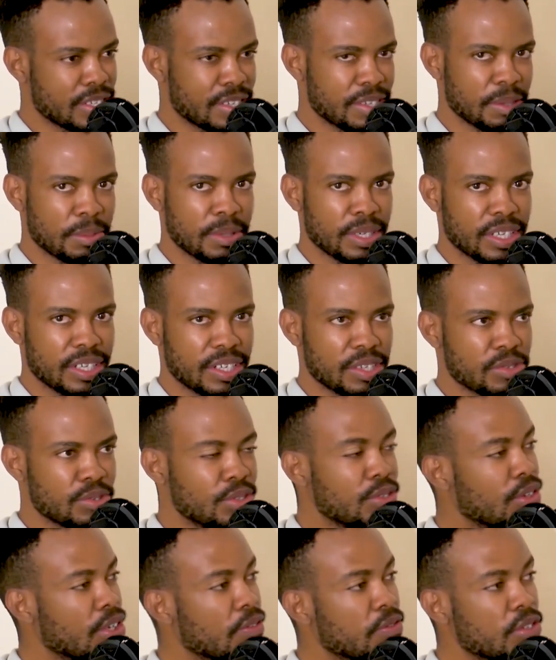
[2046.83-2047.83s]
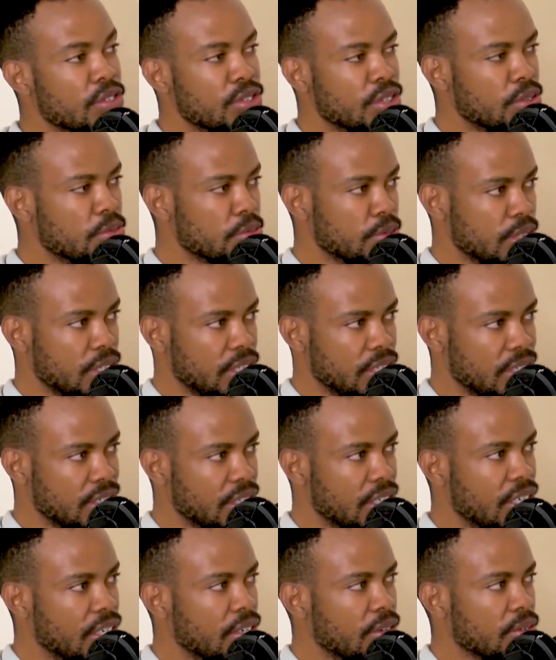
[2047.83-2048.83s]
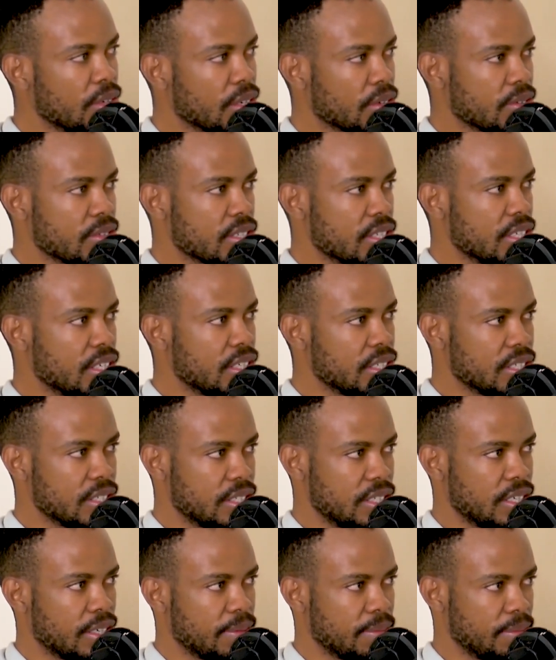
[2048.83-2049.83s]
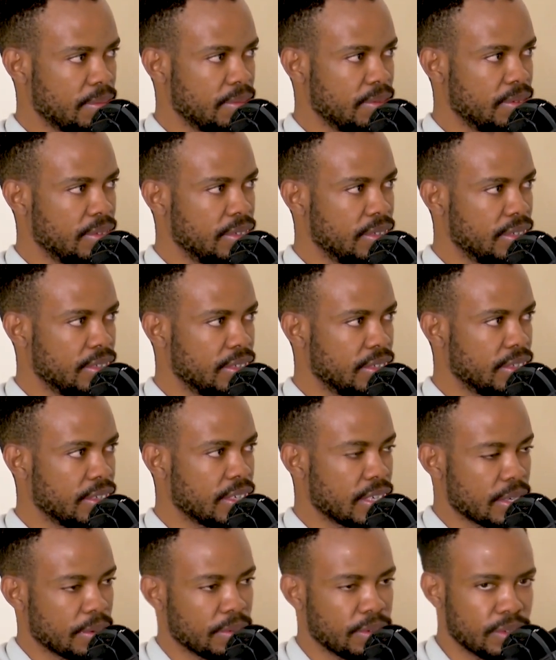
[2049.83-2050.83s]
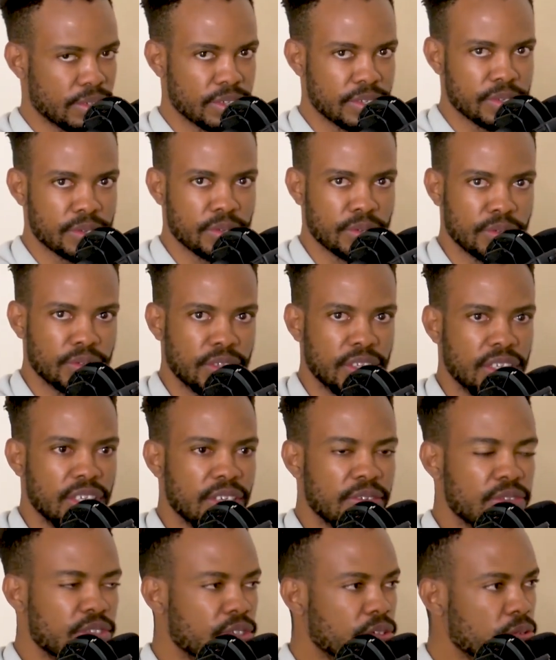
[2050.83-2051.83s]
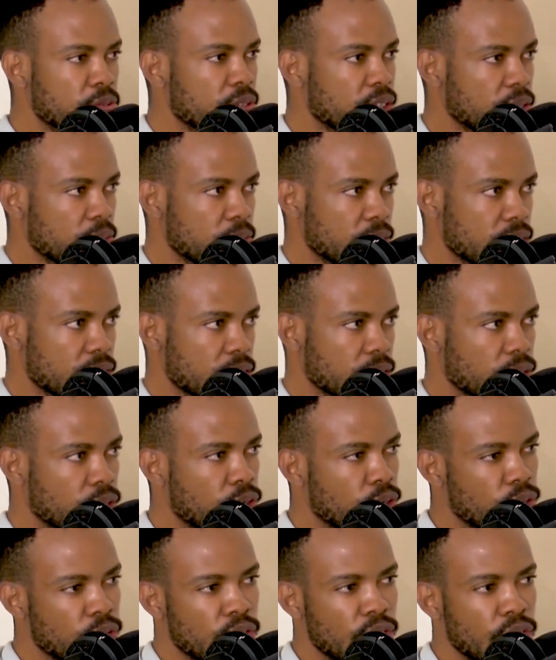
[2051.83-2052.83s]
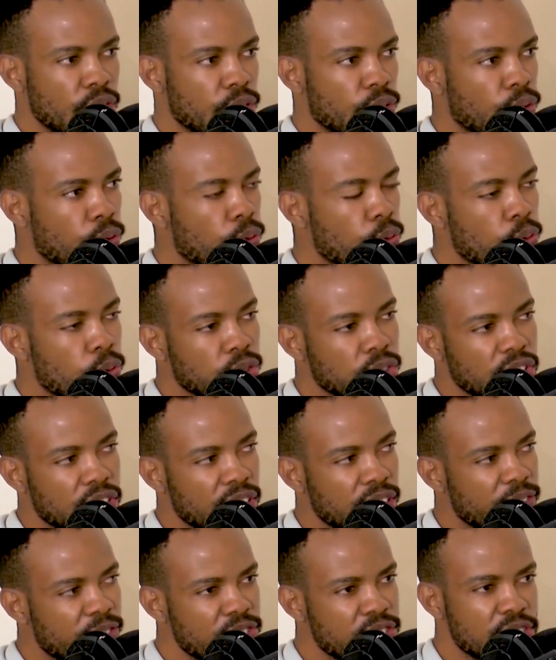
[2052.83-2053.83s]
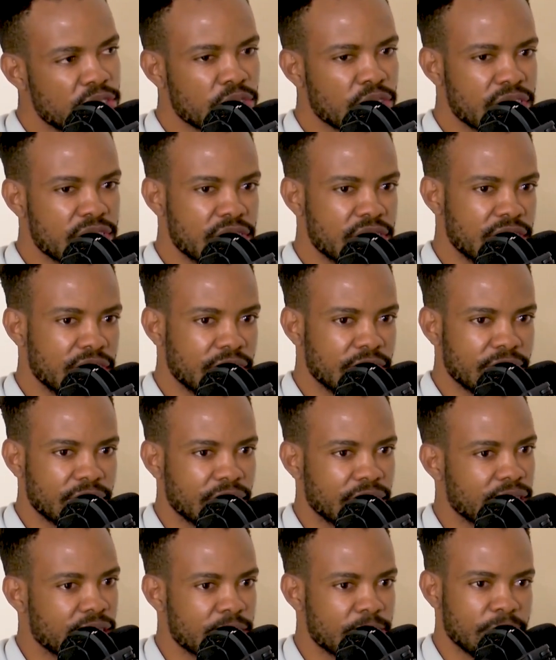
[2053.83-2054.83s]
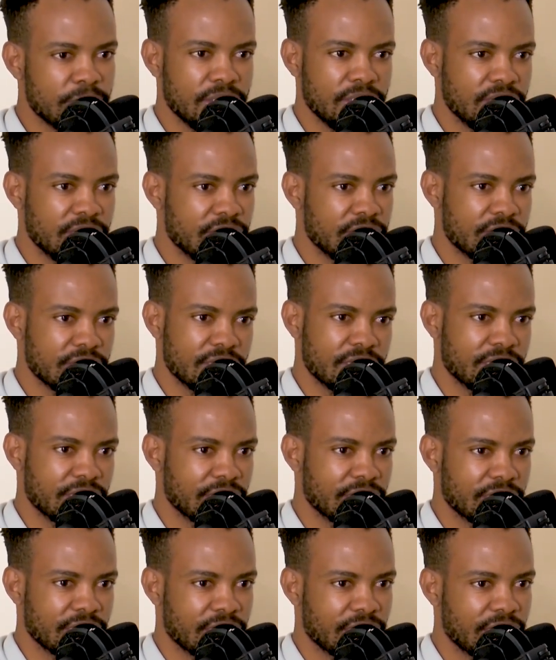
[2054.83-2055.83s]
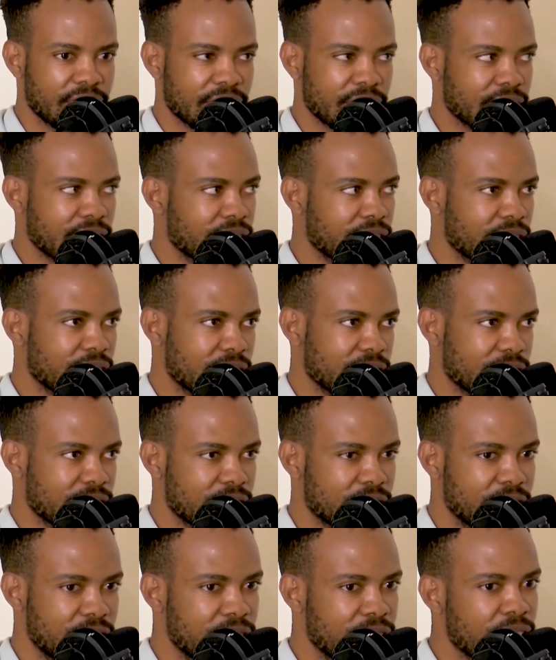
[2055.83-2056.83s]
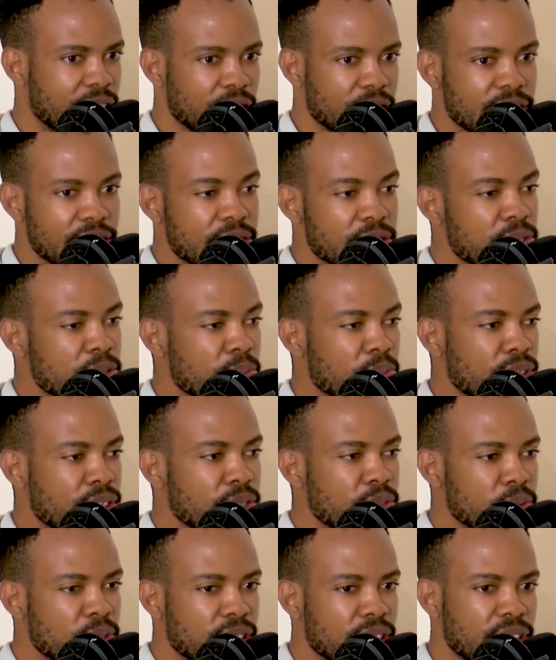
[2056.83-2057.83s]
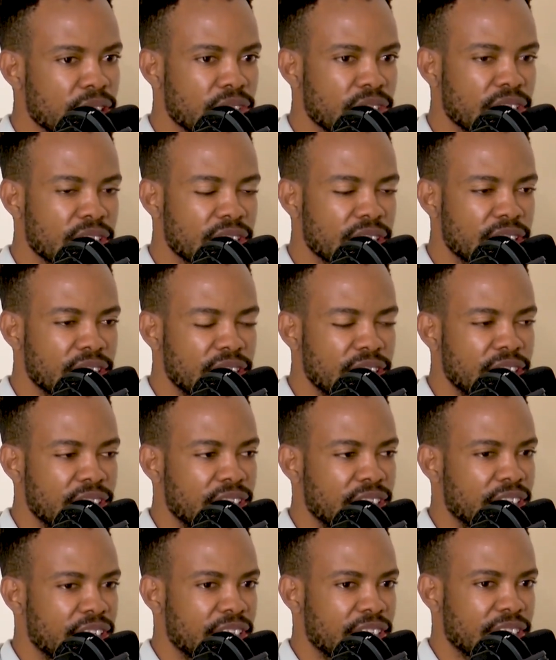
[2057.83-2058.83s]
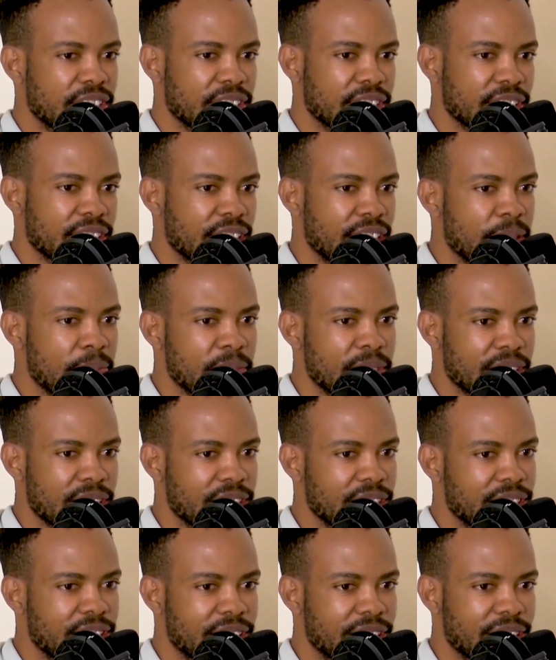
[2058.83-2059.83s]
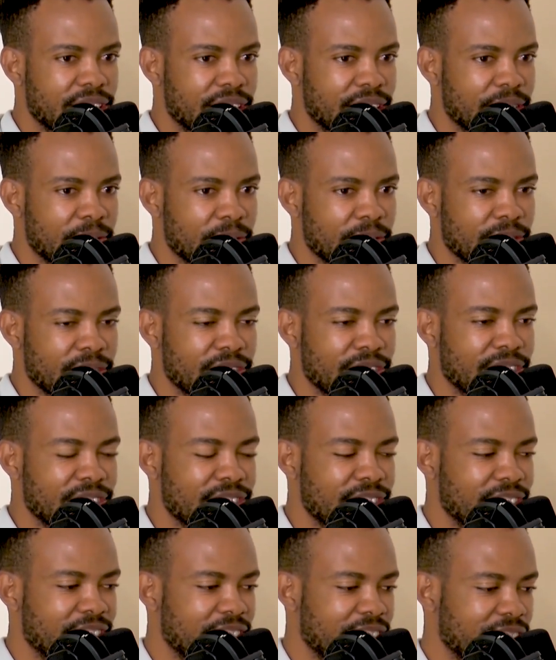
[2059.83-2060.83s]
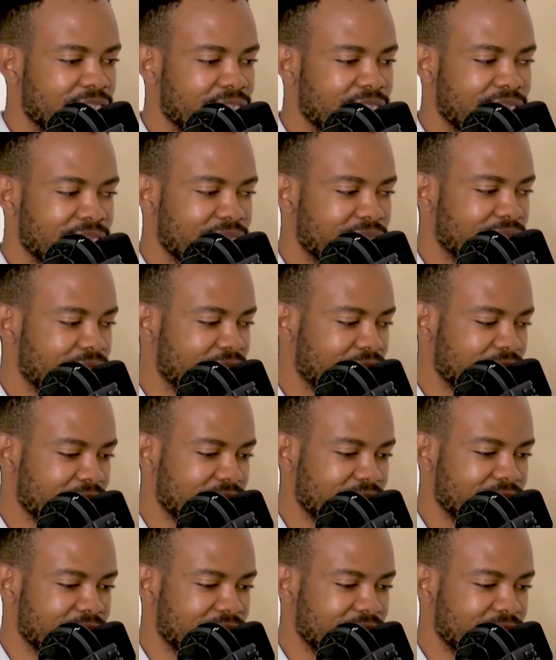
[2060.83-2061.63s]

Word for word: kwabewana so if you don't read you're considered as dumb that's true you know, so if you don't read one, oh, ugcina kufunza incwadzini like it's been years like know because there's a point where I thought uh, I'm a reader well mm-hmm. then